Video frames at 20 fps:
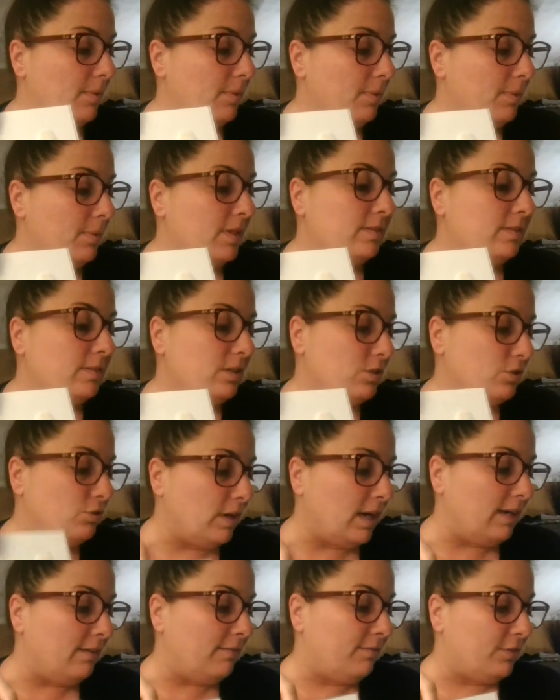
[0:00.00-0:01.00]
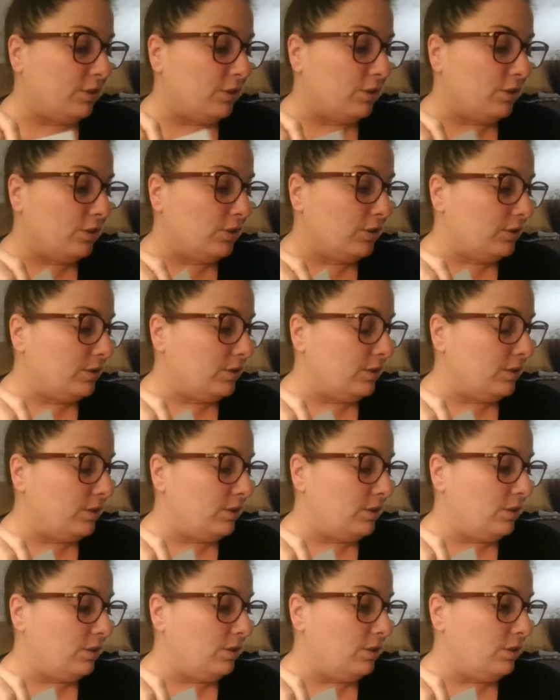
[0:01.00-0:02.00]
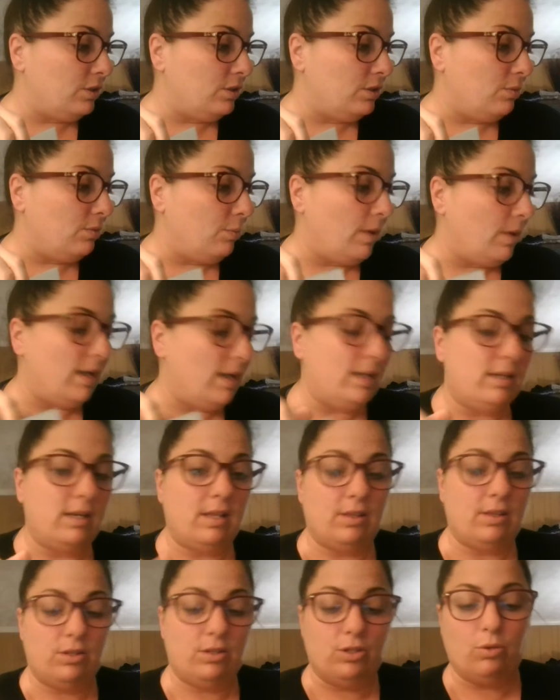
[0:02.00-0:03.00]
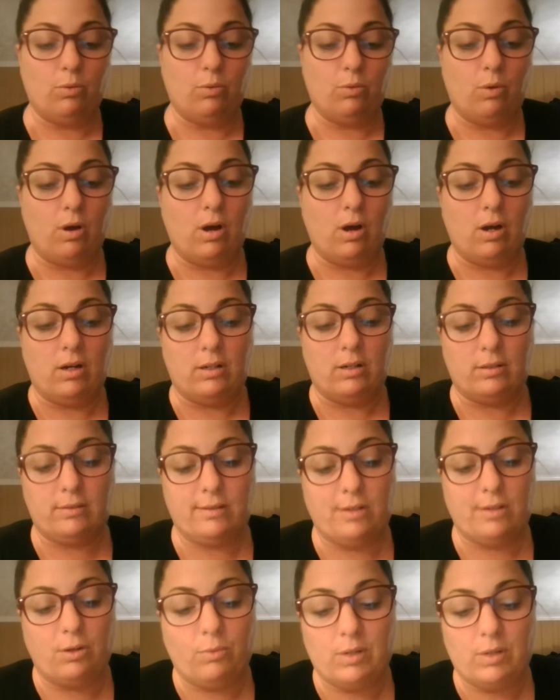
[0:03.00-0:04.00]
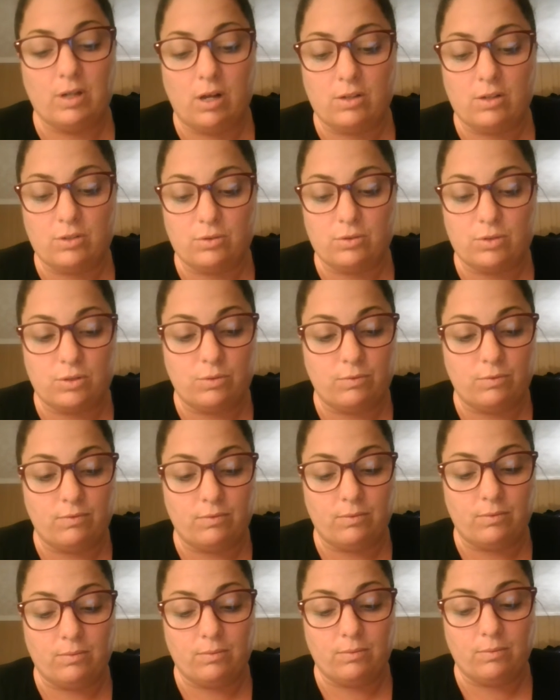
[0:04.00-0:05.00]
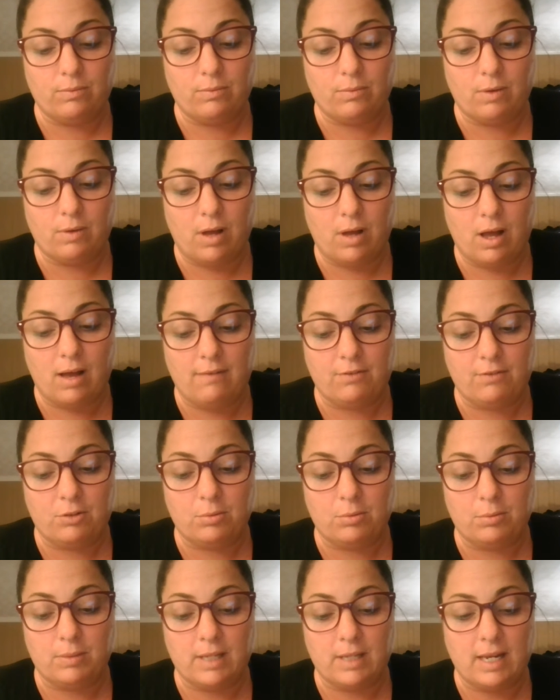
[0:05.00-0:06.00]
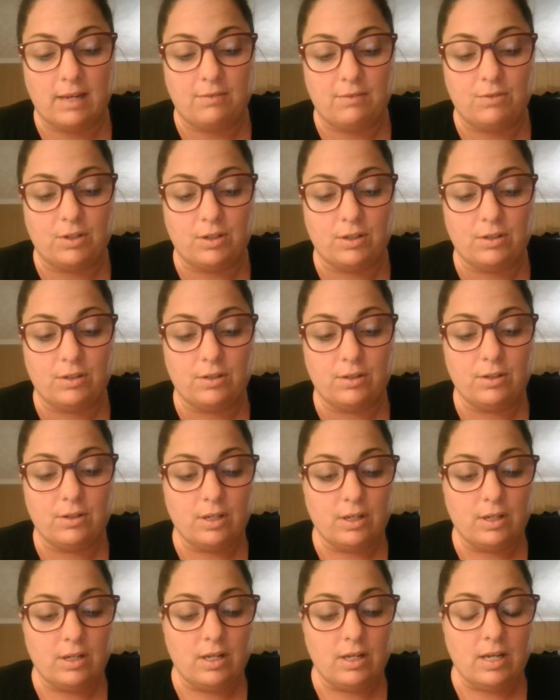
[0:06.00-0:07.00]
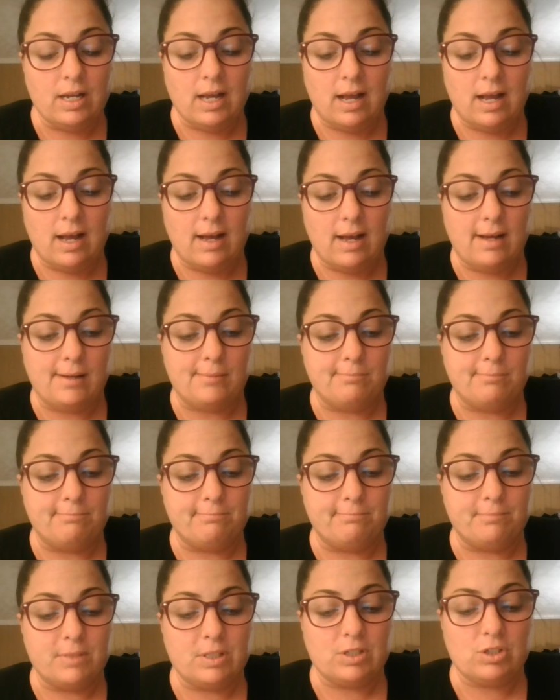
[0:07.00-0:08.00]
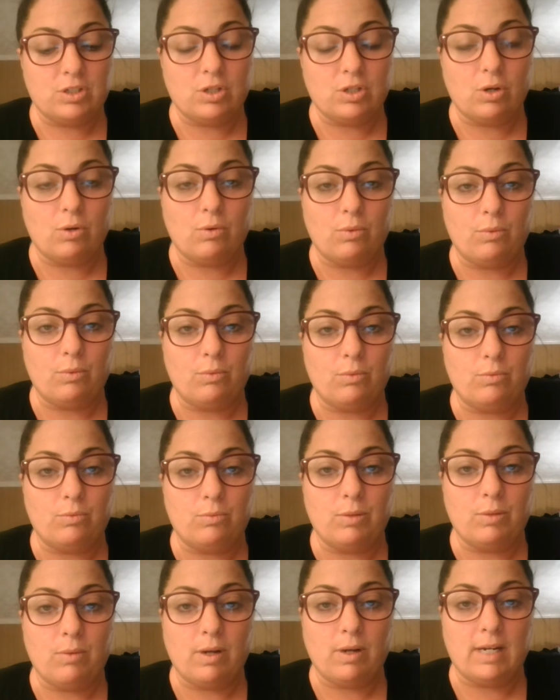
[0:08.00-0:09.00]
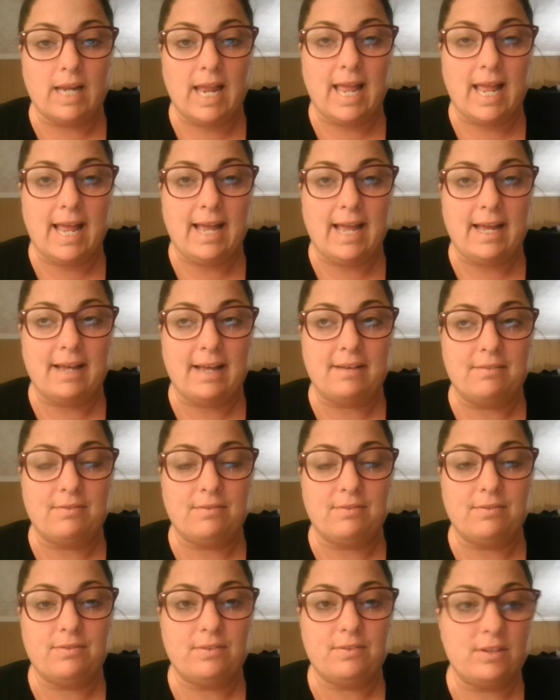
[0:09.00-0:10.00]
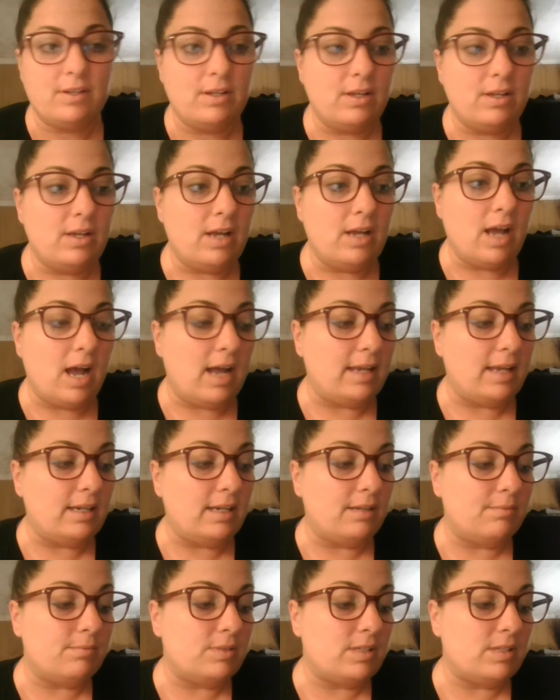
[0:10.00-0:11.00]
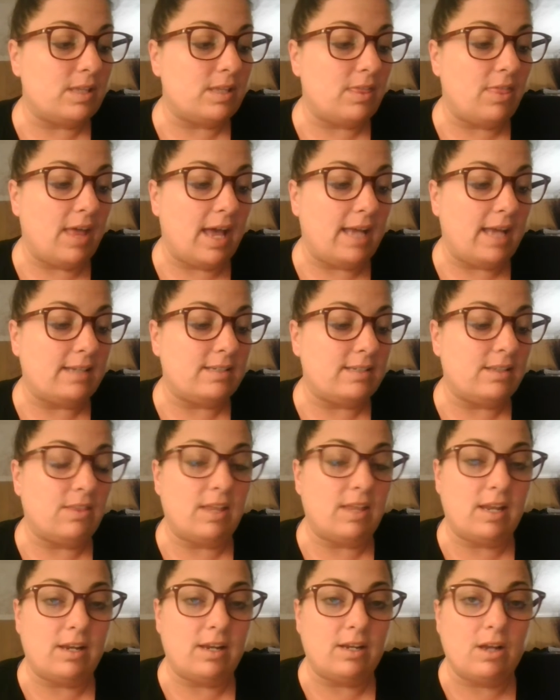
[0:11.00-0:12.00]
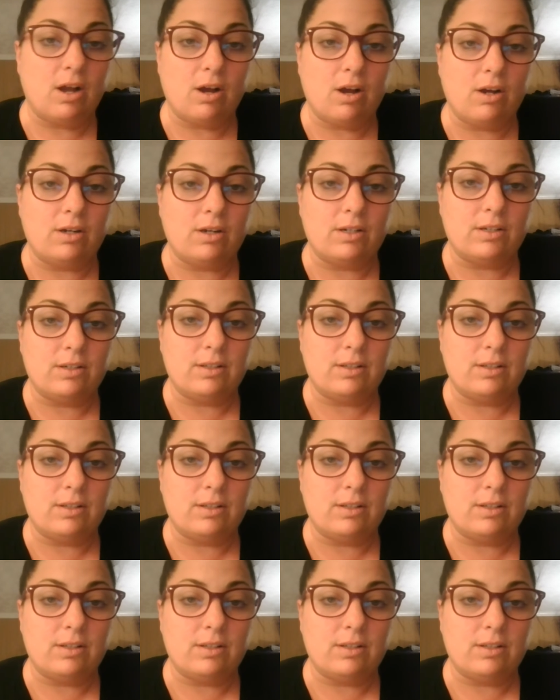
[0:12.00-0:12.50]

This is great for when you are, we also do verbal behavior. So we want to have items that are